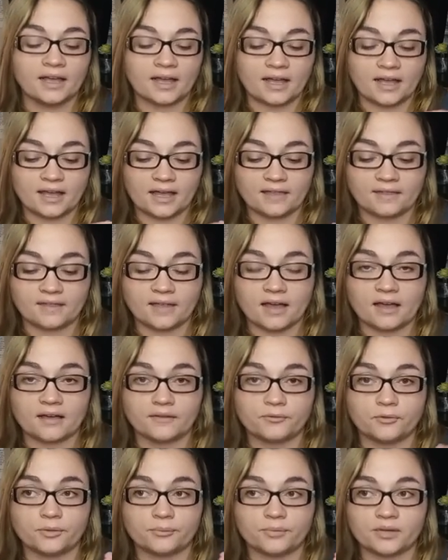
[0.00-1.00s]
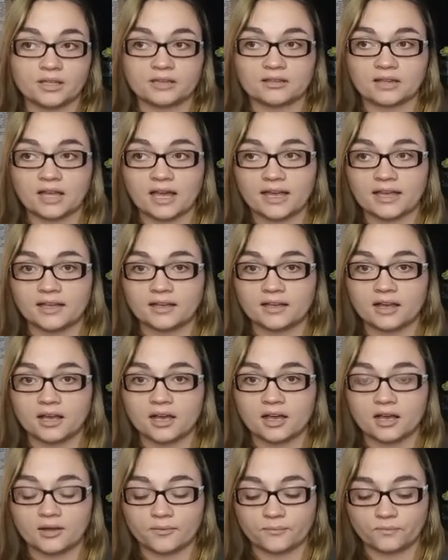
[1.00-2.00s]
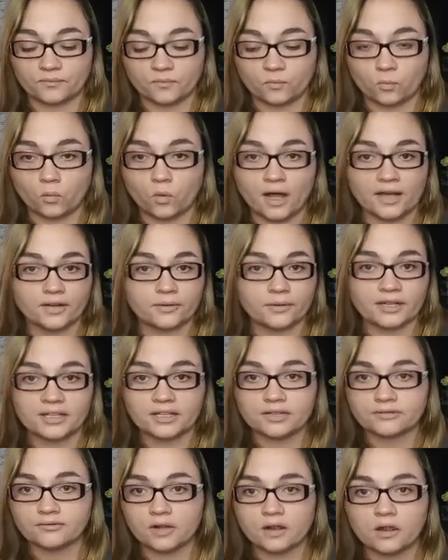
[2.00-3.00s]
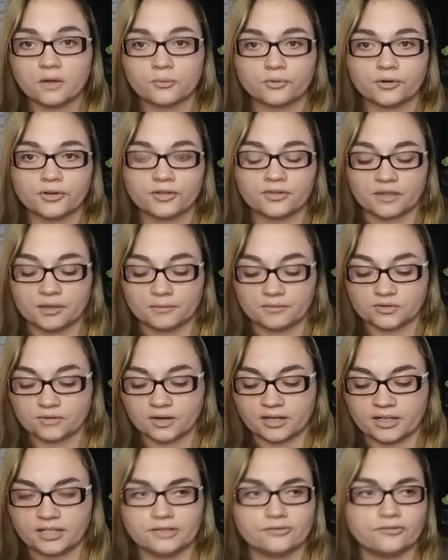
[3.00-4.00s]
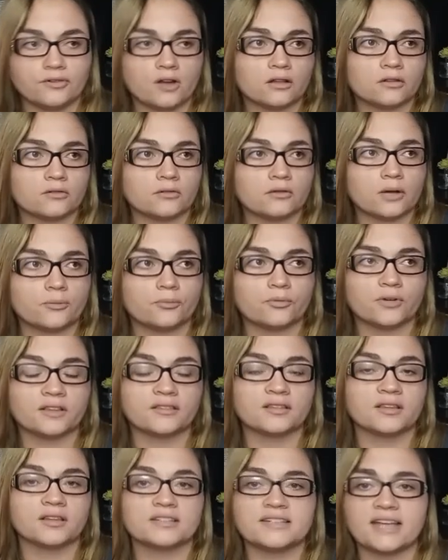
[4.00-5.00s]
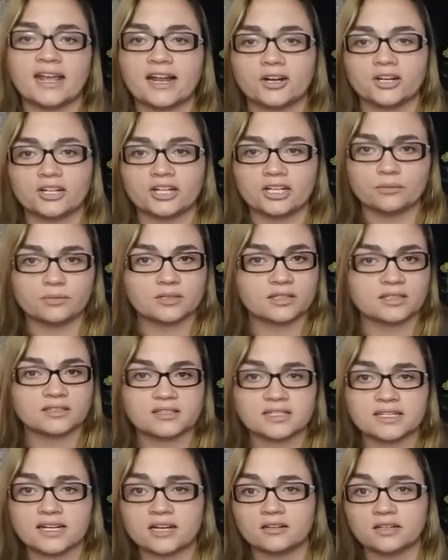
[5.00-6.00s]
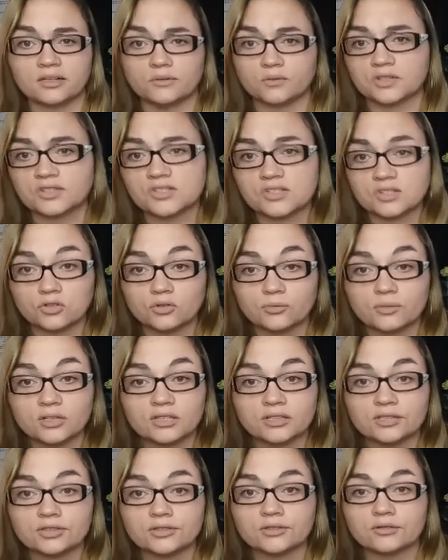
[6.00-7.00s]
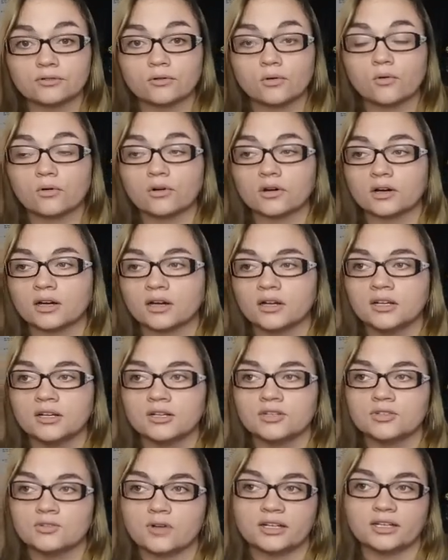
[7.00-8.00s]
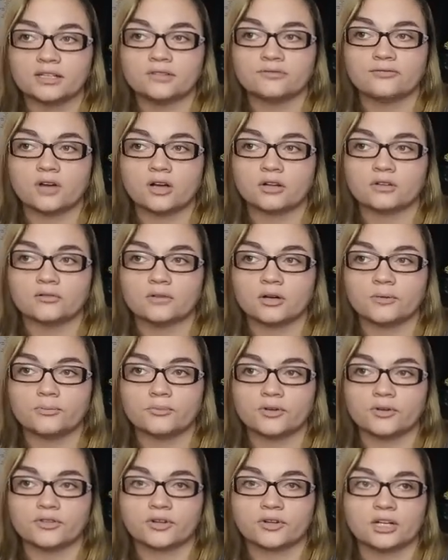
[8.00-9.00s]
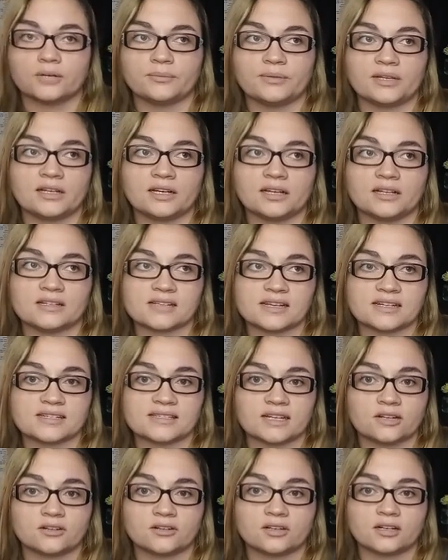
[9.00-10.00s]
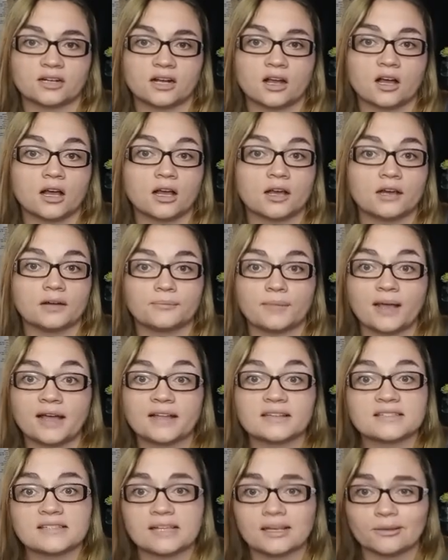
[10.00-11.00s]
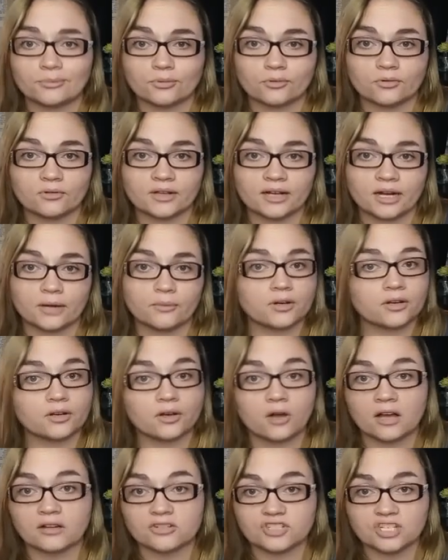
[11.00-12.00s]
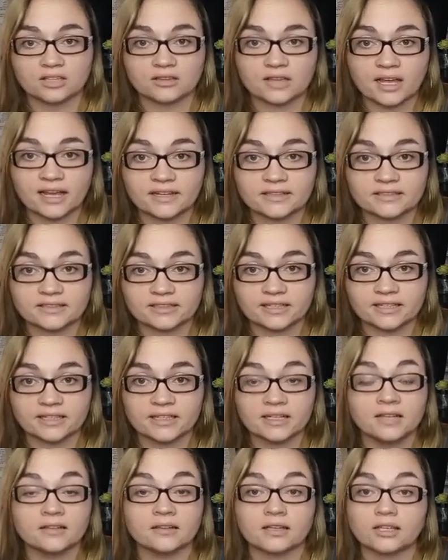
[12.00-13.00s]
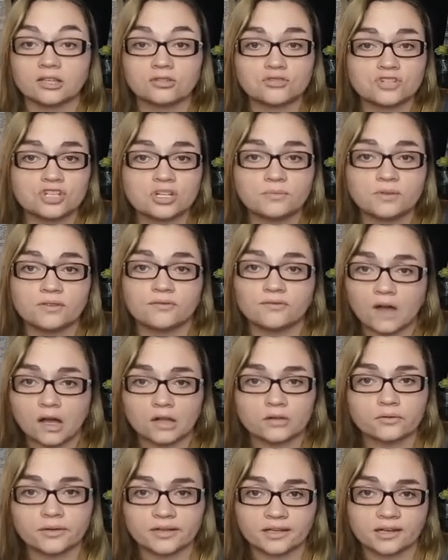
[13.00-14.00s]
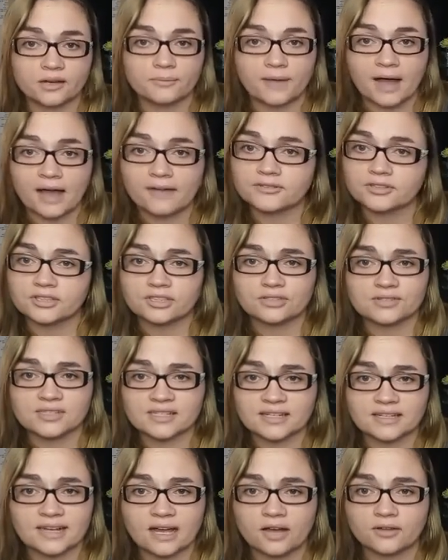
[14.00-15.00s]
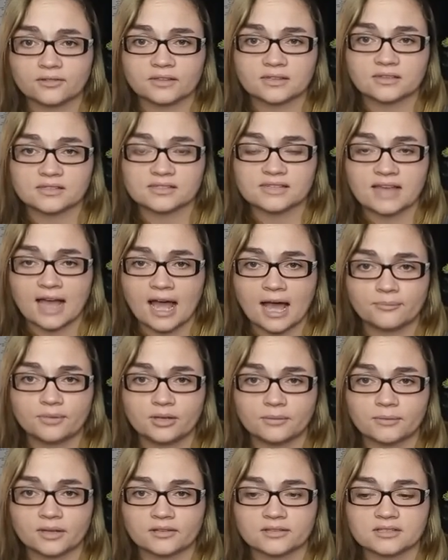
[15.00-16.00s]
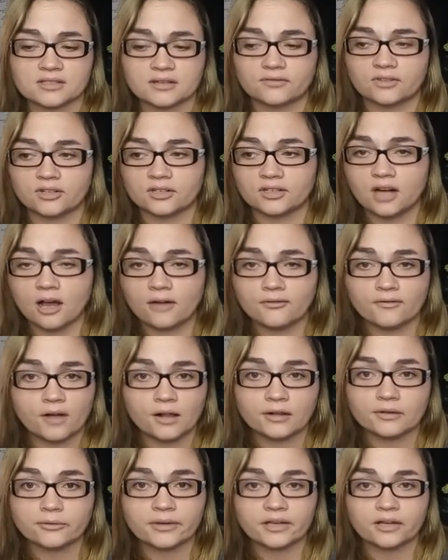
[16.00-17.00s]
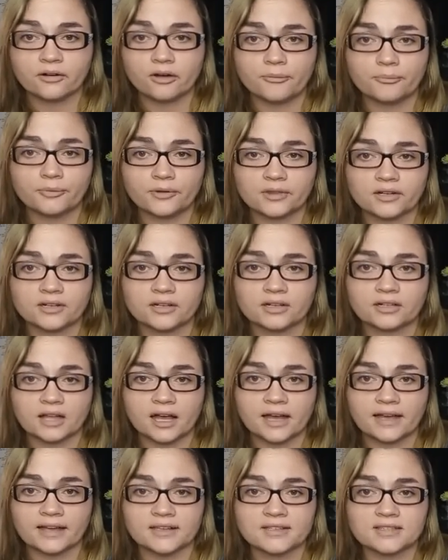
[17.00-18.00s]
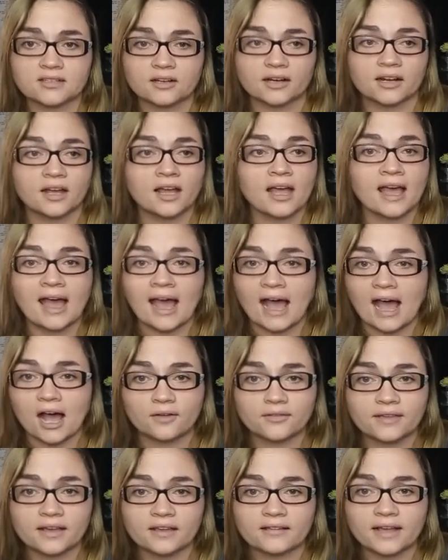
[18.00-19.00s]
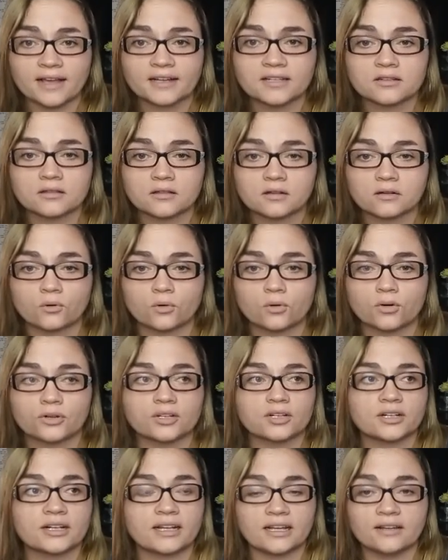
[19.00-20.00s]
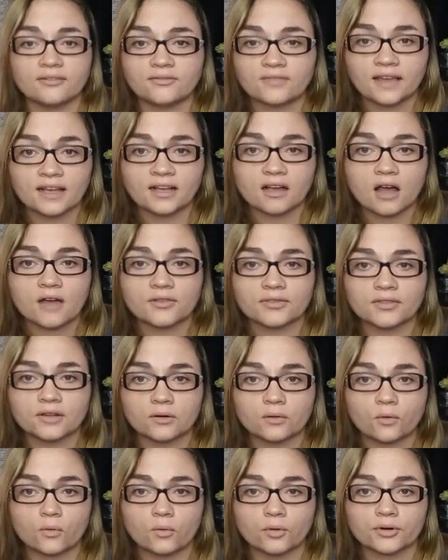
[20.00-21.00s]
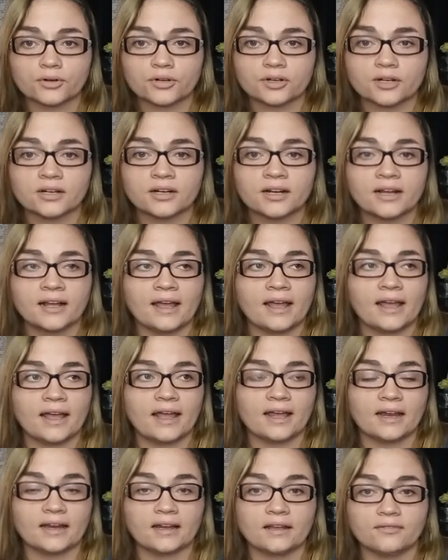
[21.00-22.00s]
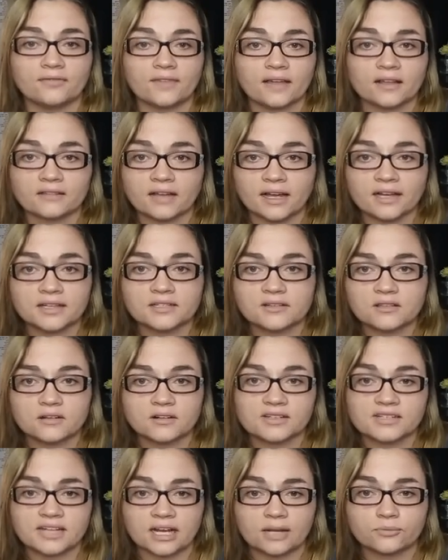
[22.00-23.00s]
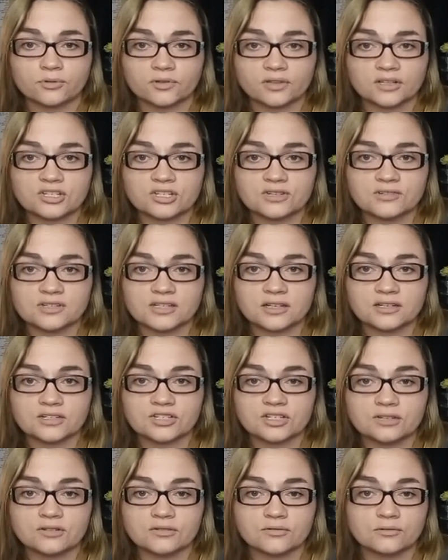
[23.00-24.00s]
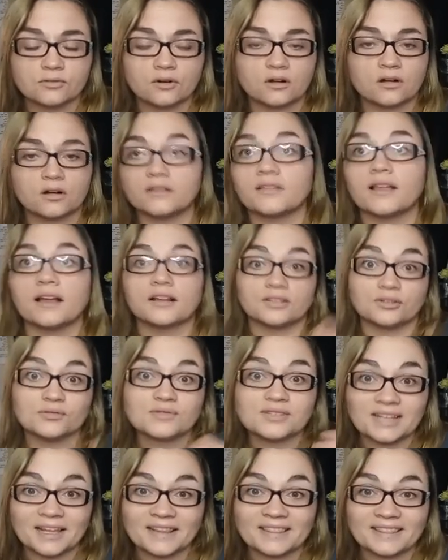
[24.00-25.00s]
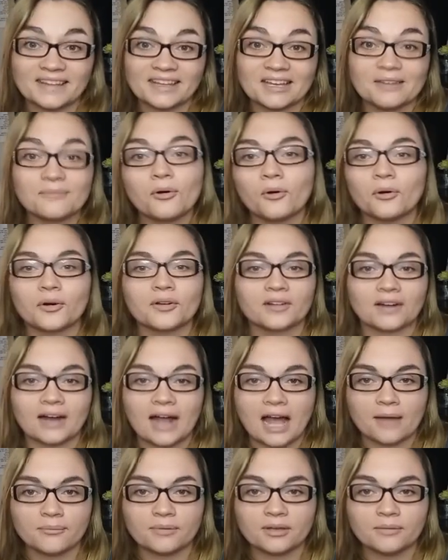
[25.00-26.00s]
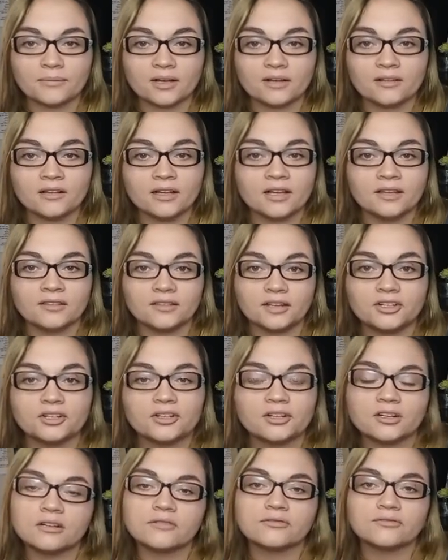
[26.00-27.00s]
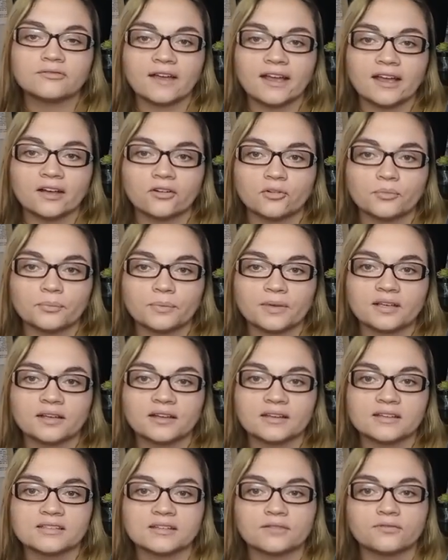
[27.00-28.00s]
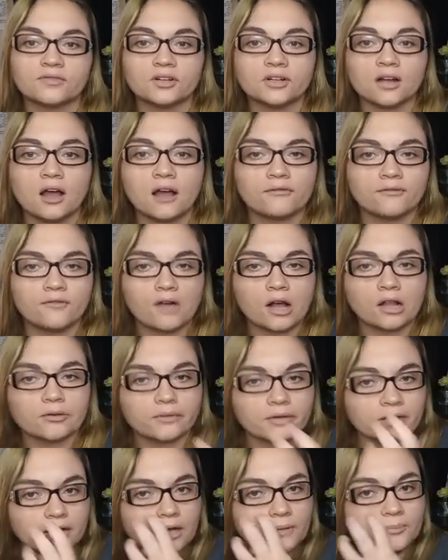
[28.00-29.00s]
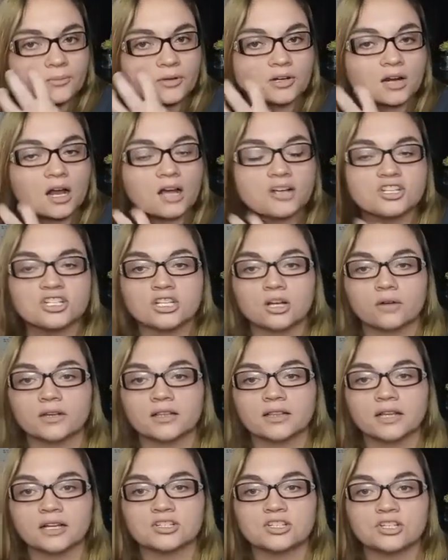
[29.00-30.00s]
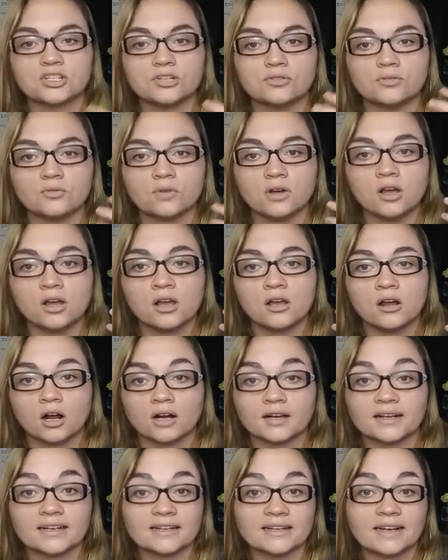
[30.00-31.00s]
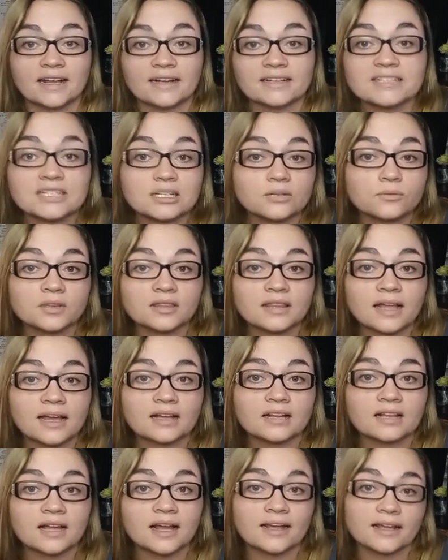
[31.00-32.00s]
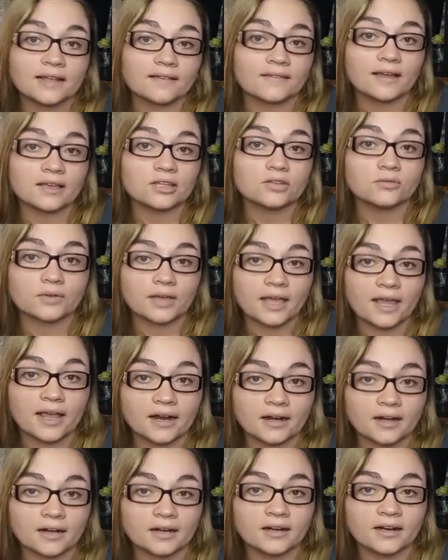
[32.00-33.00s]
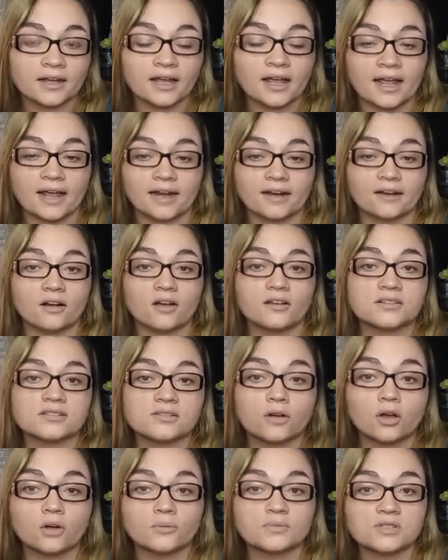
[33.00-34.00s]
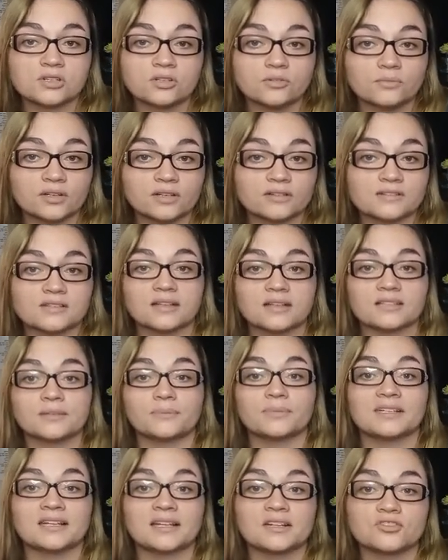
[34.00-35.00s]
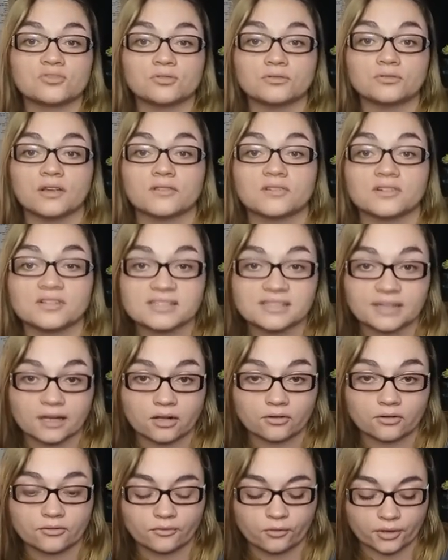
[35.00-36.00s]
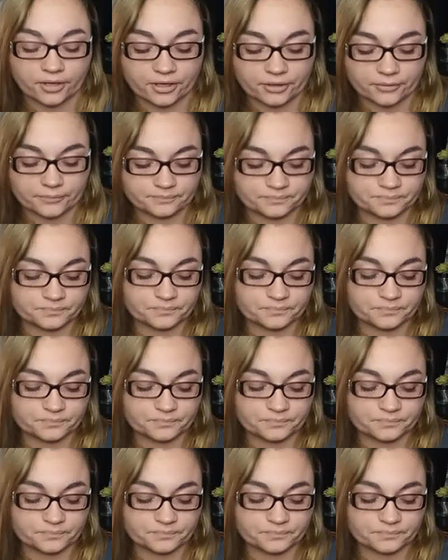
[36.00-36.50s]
And that would be like, why do I need to follow up with them? Do I need to follow up with Terry because Terry wants Scooby-Doo? Or do I need to follow up with her because I sent her a pet sample and I want to know how she liked it? Like, you should be following up after you send out these Happy Mails. If you're not following up with your clients on how they liked their order, if they got their order, and if they liked their sample that you sent or that you sent them, or their Happy Mail, then you're going to fail. Because if you're not following up, you're not showing that you are connecting with that client and that you care. And it also helps you because that's a potential another sale for you.